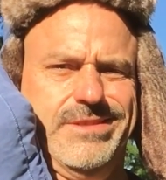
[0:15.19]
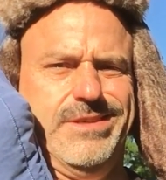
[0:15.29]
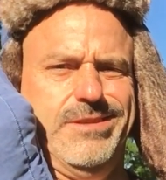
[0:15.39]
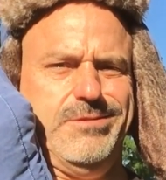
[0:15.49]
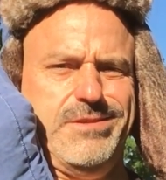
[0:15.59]

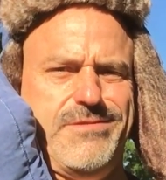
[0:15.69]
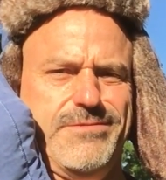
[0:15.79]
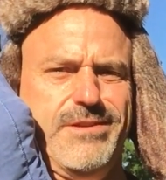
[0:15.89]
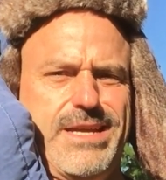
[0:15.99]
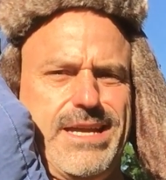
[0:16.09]
because I
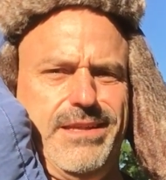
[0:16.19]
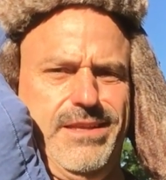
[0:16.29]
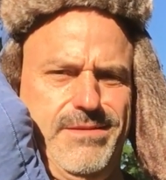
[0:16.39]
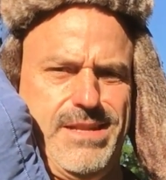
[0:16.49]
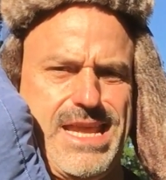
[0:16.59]
forgot
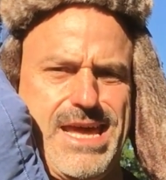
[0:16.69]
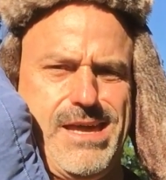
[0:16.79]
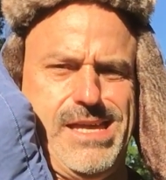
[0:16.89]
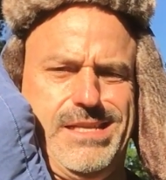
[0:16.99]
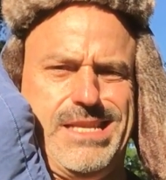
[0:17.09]
it in the
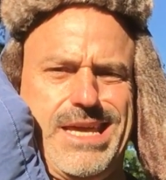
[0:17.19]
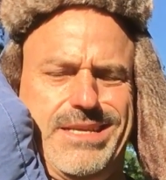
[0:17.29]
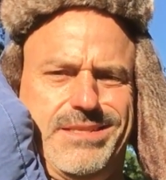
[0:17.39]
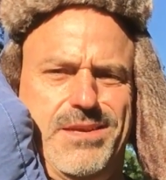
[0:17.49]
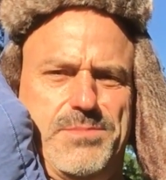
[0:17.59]

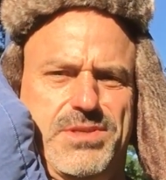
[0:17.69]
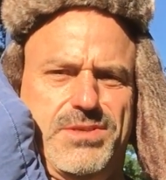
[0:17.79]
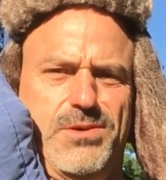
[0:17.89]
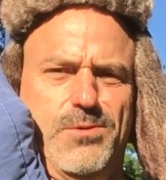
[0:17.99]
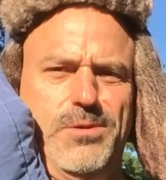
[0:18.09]
last
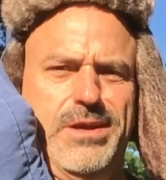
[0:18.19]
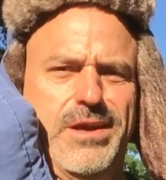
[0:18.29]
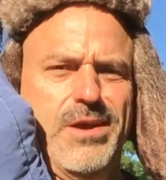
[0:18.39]
episode